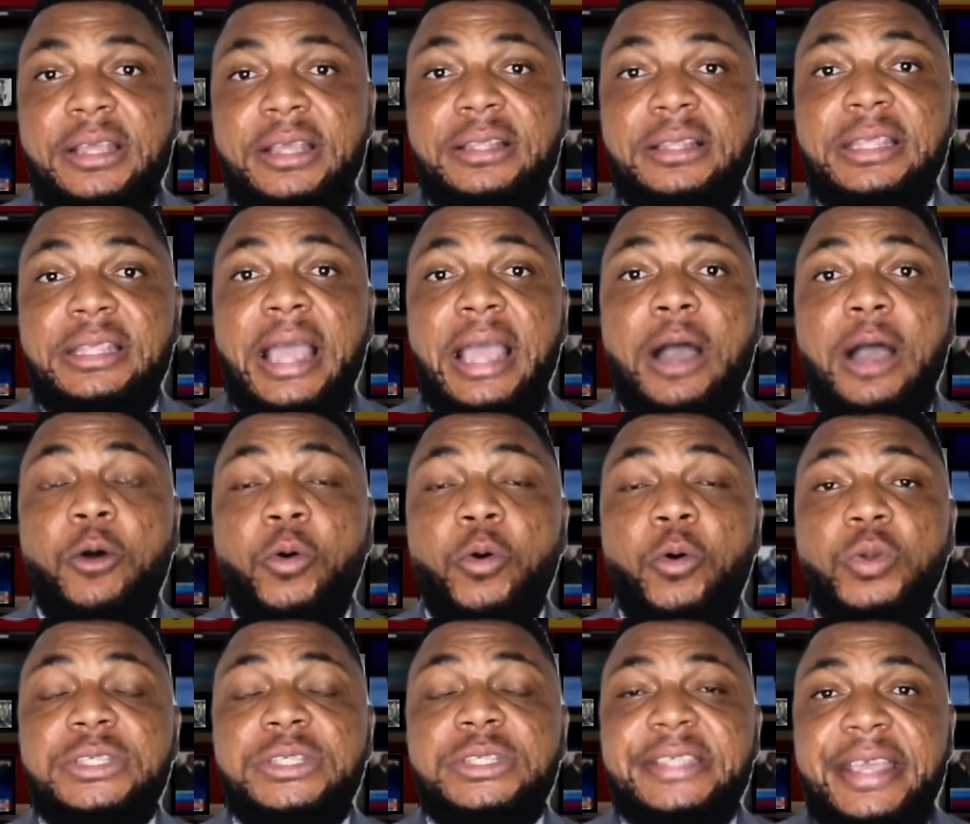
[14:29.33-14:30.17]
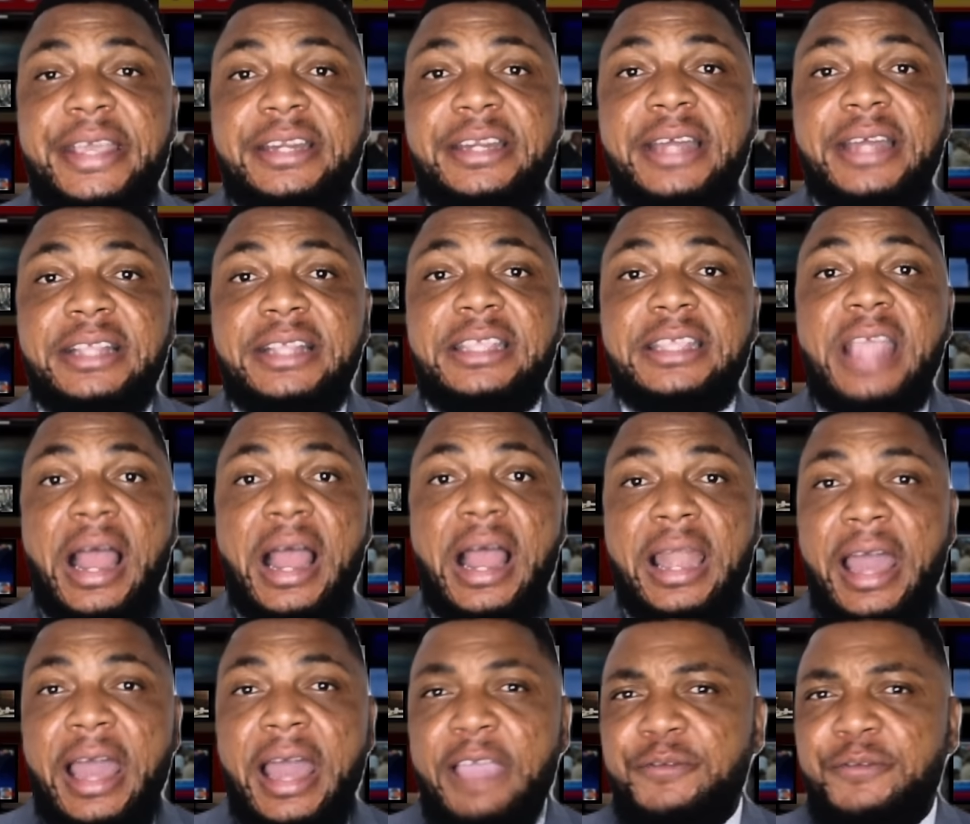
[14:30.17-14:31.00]
they are all saying that their
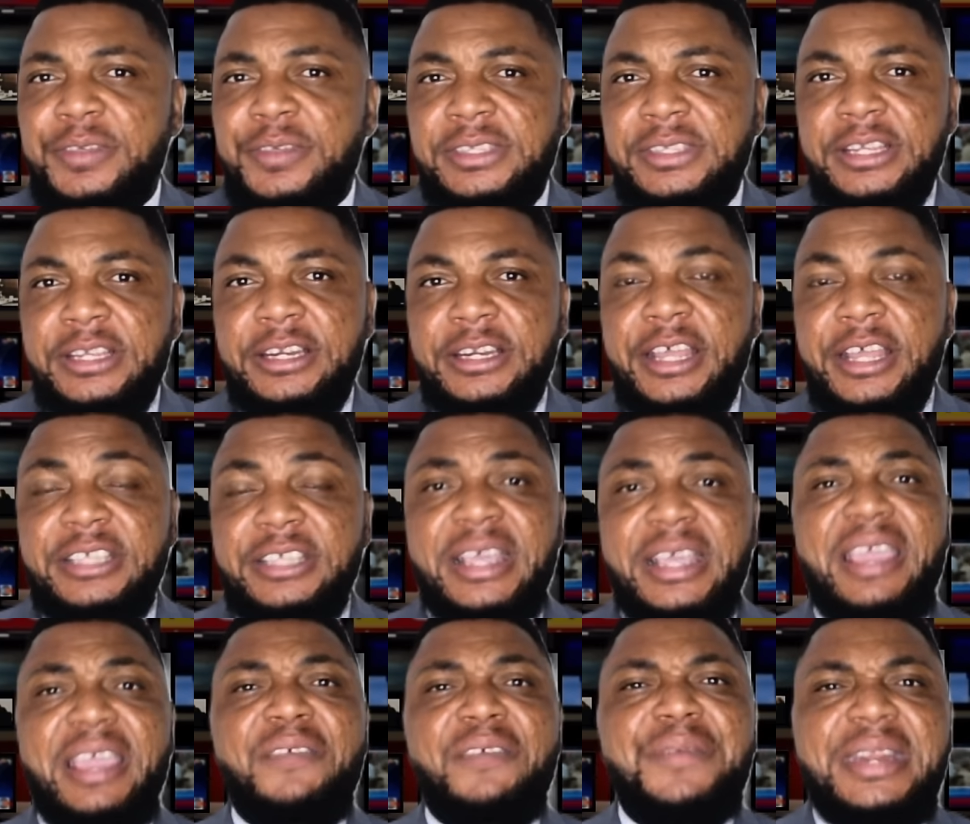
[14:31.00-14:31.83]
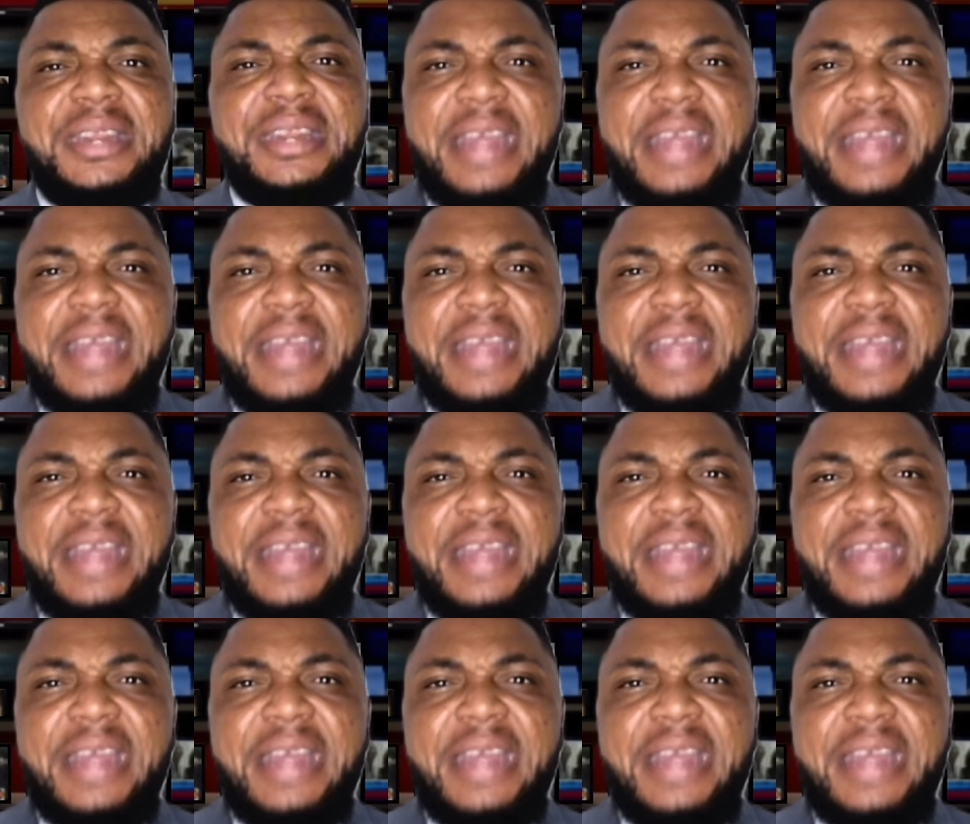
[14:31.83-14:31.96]
life is in danger. Even